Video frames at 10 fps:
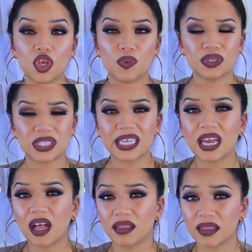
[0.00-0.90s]
You will
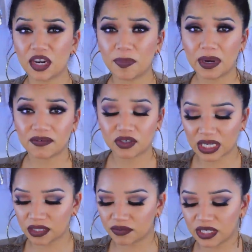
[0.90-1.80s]
see a little bit of
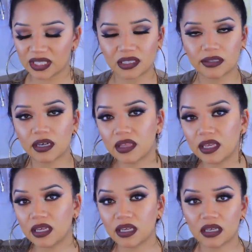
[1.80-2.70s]
transfer. It's
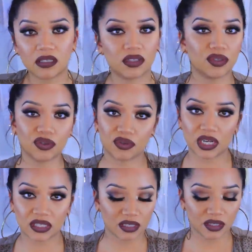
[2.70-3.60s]
nothing too
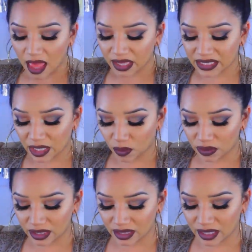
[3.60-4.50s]
crazy. That's the
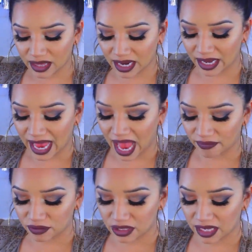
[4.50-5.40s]
only thing that I
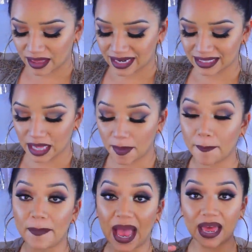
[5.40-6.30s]
have to say that is
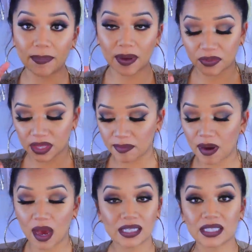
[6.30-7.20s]
bad about them.
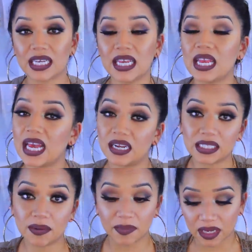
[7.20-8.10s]
Honestly, it
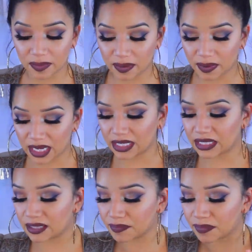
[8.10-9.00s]
doesn't bug me
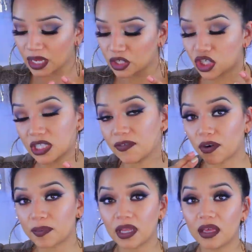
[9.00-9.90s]
because just the
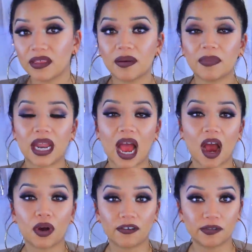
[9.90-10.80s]
formula on them and
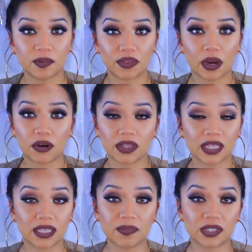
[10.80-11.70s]
how comfortable they are in
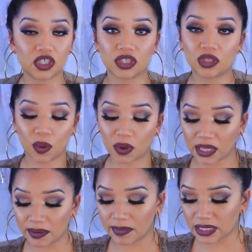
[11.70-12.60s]
the lips just
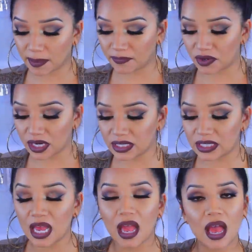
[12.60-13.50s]
totally makes up for
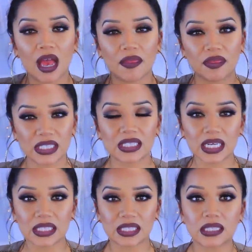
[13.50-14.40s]
it. These
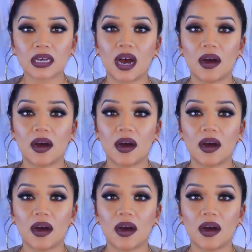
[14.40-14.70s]
NYX